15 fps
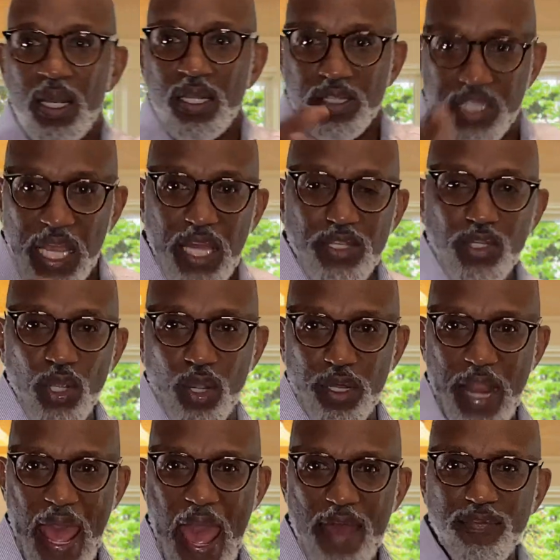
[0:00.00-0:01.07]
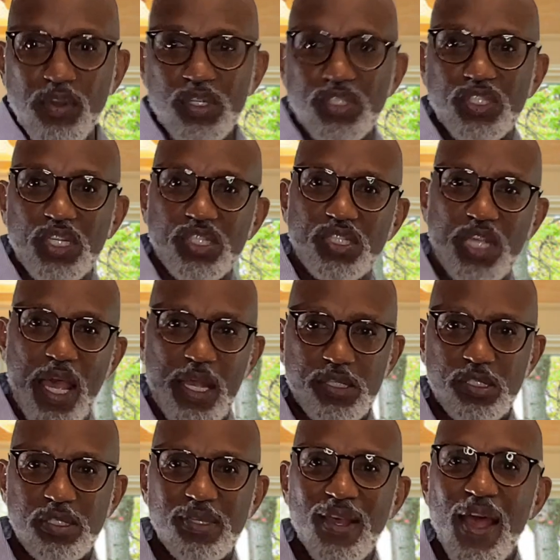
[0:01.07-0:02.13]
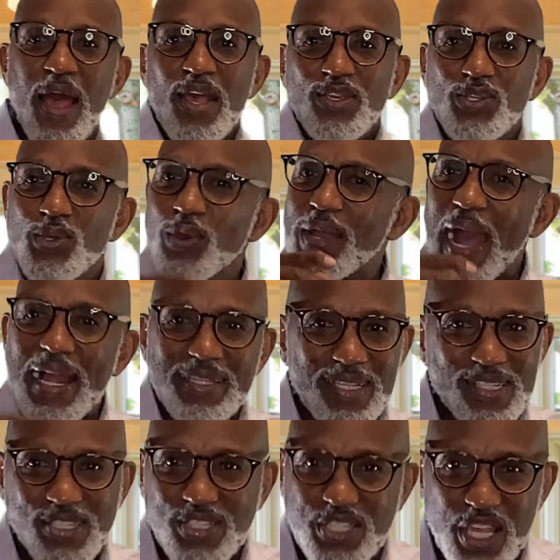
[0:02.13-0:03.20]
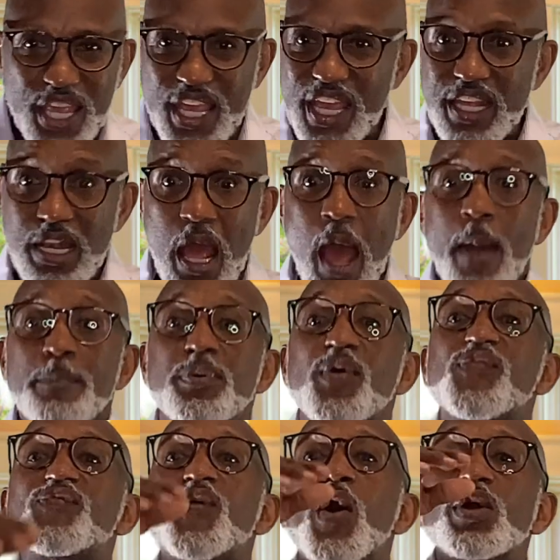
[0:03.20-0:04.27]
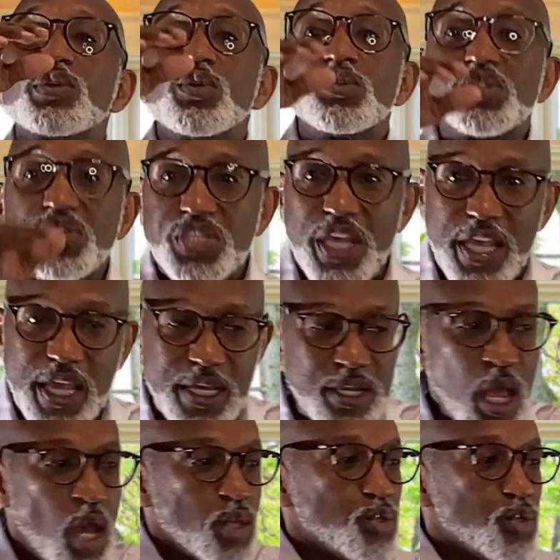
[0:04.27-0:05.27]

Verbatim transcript: Then you're going to have good success. You got to see it before you see it.